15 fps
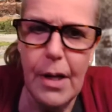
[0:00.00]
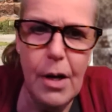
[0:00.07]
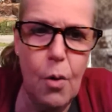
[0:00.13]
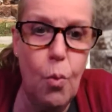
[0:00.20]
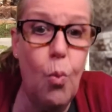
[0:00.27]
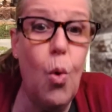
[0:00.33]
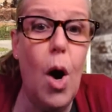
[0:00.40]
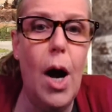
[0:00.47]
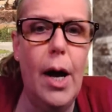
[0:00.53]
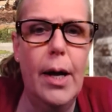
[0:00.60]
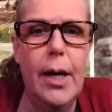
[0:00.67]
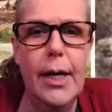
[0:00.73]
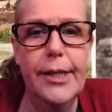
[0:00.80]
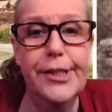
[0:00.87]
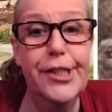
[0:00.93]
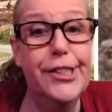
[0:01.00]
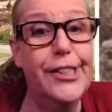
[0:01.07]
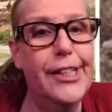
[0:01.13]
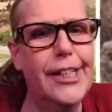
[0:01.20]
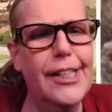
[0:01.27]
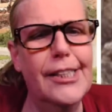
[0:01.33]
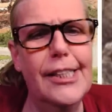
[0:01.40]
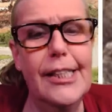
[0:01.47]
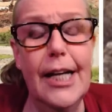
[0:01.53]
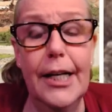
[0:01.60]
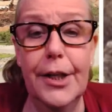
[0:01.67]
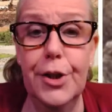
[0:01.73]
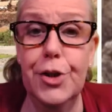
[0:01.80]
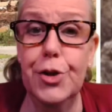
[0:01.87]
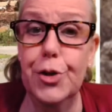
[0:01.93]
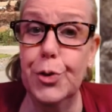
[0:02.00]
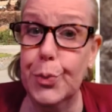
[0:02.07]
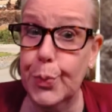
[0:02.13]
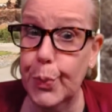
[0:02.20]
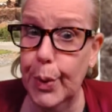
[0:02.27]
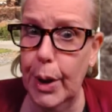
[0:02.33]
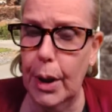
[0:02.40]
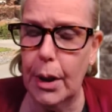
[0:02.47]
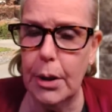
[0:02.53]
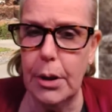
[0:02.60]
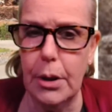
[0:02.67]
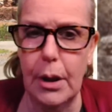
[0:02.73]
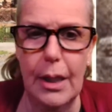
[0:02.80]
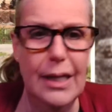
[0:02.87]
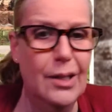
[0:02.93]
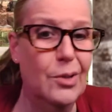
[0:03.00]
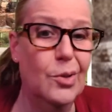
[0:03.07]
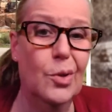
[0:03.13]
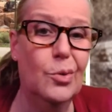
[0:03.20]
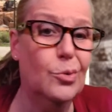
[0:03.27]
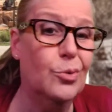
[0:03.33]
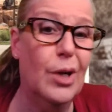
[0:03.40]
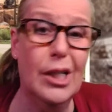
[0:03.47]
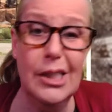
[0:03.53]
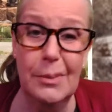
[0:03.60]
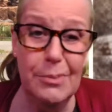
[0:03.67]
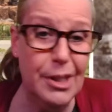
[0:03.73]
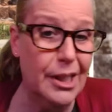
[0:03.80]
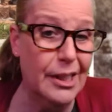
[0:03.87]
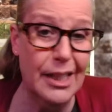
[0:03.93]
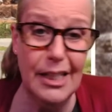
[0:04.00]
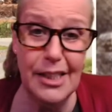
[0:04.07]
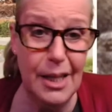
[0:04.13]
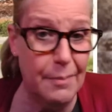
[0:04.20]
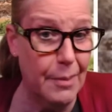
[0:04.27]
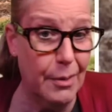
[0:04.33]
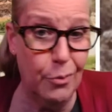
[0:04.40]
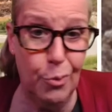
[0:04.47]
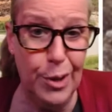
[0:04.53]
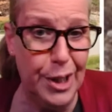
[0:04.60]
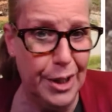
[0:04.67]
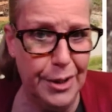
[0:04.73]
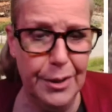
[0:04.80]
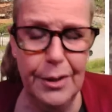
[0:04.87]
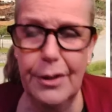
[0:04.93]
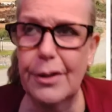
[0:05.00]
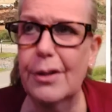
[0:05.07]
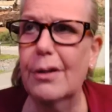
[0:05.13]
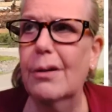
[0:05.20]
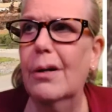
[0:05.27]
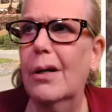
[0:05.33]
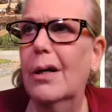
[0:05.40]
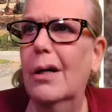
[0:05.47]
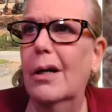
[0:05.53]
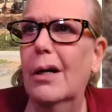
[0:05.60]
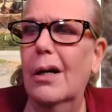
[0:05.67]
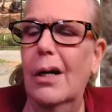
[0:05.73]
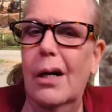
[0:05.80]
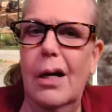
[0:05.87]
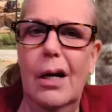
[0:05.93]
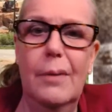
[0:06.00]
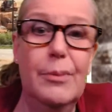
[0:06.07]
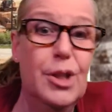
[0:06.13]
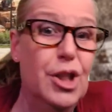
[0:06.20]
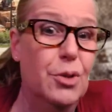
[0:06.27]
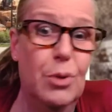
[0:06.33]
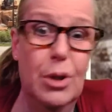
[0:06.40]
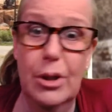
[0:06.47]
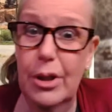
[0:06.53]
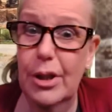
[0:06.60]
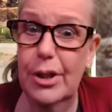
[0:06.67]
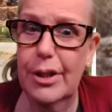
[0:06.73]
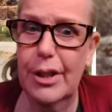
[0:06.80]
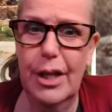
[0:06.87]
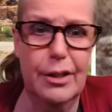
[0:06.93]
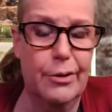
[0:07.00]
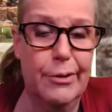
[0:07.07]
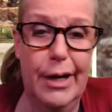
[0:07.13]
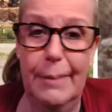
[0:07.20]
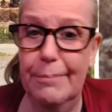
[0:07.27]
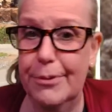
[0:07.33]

Why? She said, Because he got into drugs. I don't know. Drugs, I'm thinking that time meant weed, you know. Uh, but she wasn't into that crap.